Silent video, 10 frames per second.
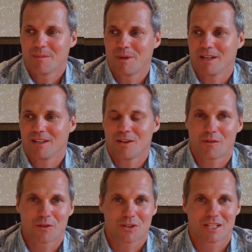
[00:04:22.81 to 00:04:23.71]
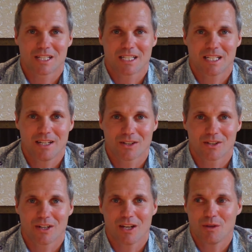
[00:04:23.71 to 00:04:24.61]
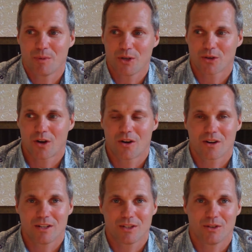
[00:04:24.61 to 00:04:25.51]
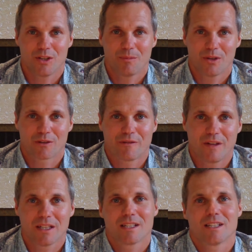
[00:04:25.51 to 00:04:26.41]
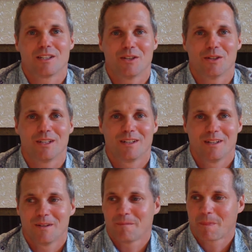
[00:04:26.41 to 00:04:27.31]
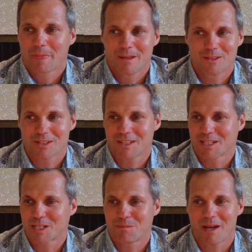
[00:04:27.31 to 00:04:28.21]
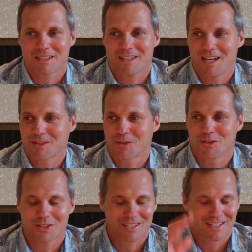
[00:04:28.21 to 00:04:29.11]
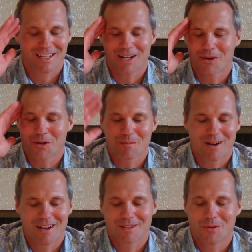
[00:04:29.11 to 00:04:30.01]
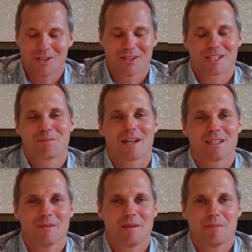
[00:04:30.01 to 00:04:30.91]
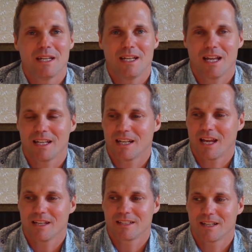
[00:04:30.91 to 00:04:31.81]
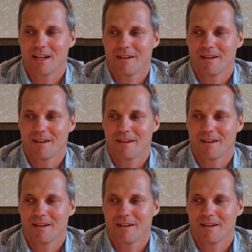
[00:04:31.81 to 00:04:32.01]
but if you're sincere and you put your heart into it, you put your feelings into it, just expect an answer and just get out of your mind and what you expect it might be. And